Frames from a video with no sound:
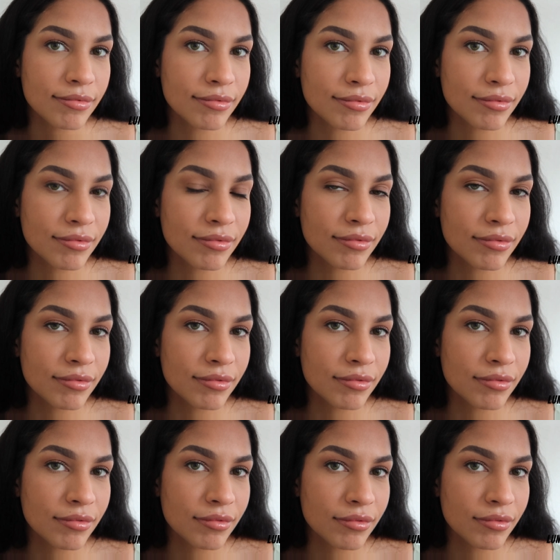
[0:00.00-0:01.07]

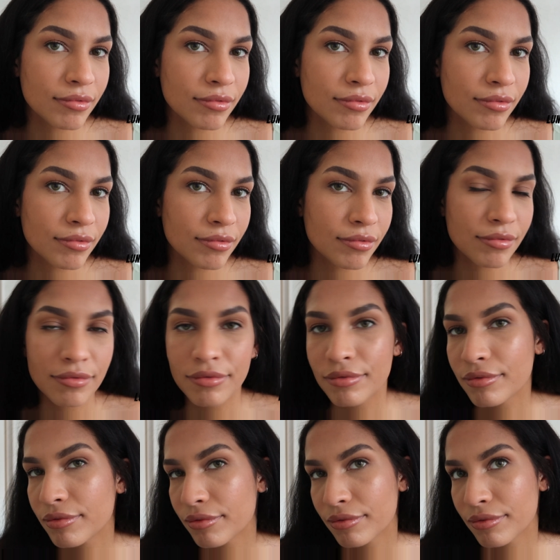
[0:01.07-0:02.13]

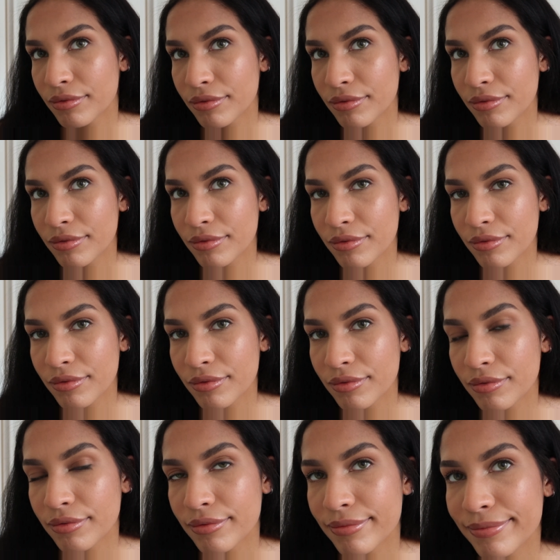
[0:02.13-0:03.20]

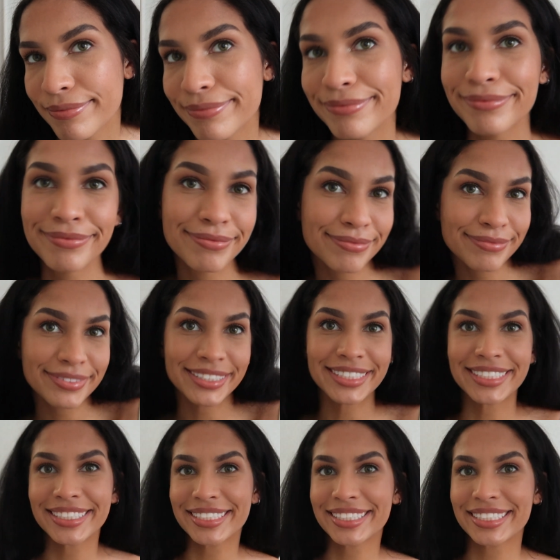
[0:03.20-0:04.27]

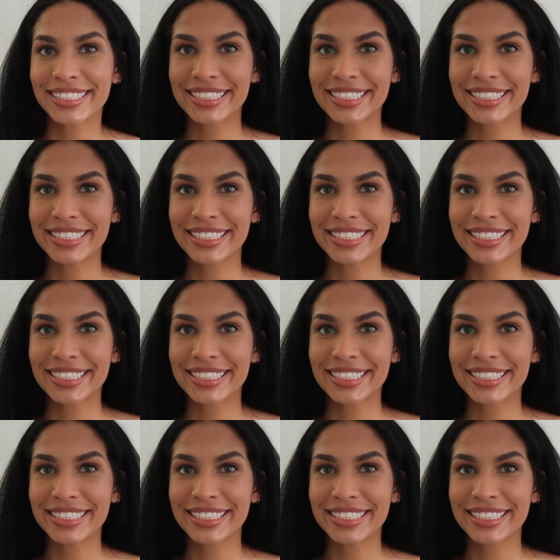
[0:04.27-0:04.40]
(silence)